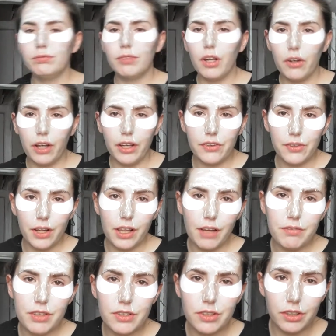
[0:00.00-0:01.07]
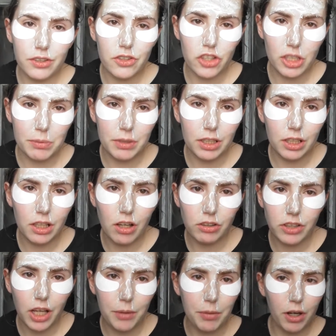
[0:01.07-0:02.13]
Okay, so I left this on a stupidly long
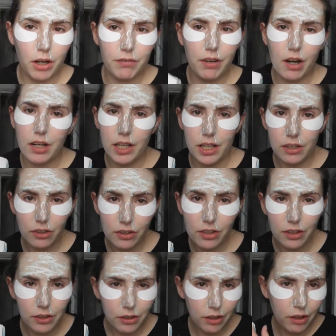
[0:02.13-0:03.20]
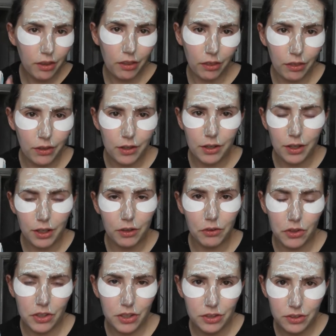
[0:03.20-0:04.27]
time. I got very into the
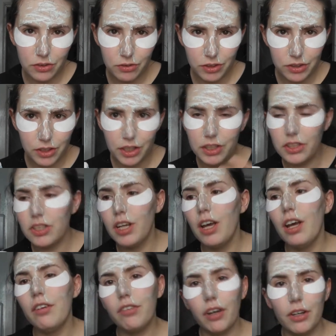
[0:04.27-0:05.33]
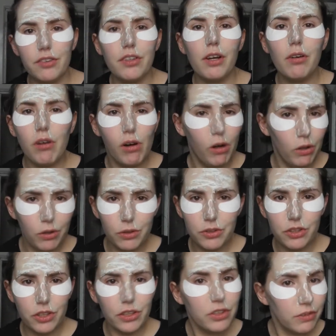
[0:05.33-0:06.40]
ingredients research. Turns out all those
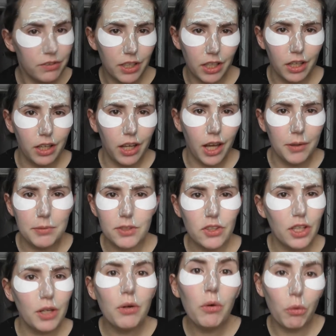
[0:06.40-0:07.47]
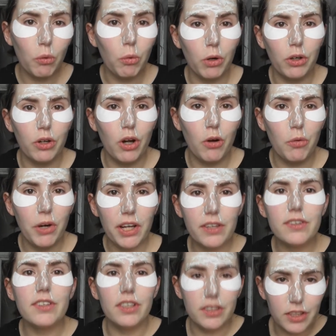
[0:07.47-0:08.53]
years of taking chemistry were not
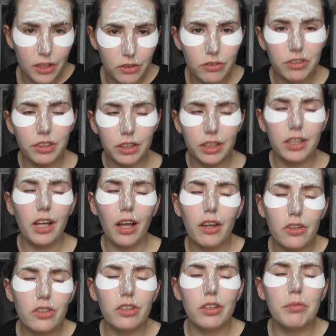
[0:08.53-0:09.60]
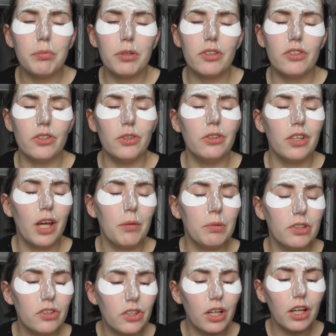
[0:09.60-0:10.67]
wasted, and really I should have pursued
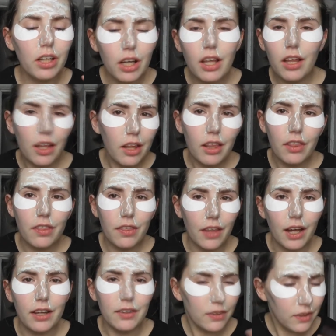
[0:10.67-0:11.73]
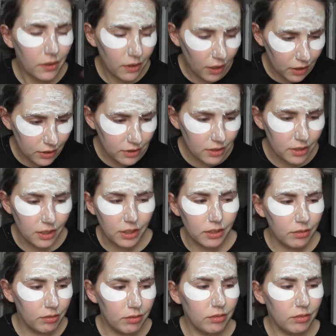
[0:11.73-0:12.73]
chemistry. That is the